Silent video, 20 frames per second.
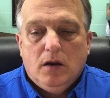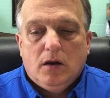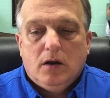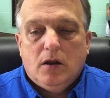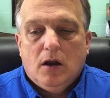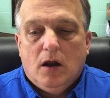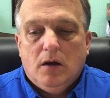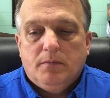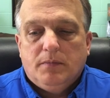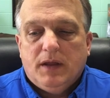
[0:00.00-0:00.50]

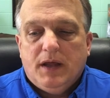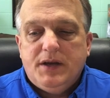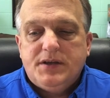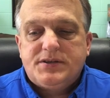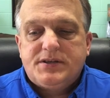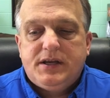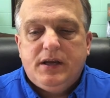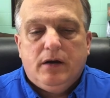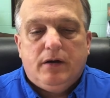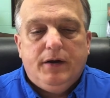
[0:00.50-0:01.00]
Come, let
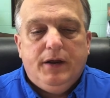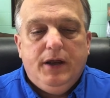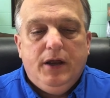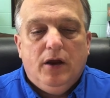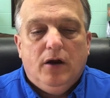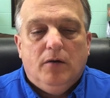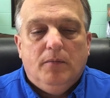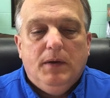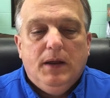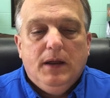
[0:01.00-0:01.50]
us kill
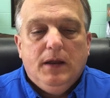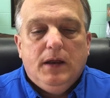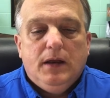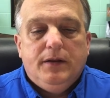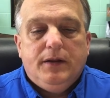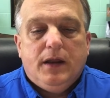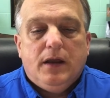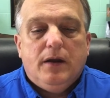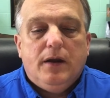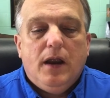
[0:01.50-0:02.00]
him,
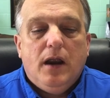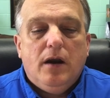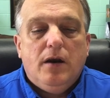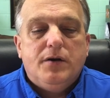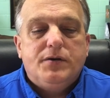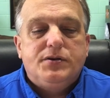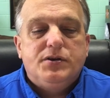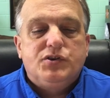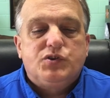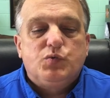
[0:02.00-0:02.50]
and the
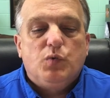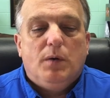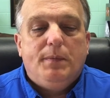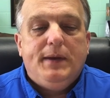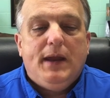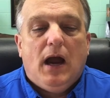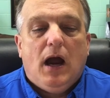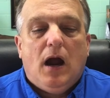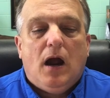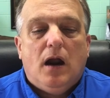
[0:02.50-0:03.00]
inheritance will
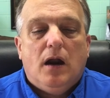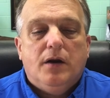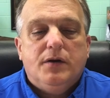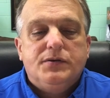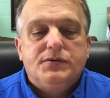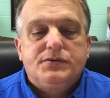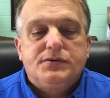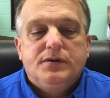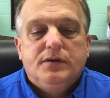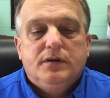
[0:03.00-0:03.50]
be
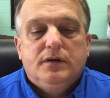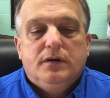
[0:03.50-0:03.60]
ours.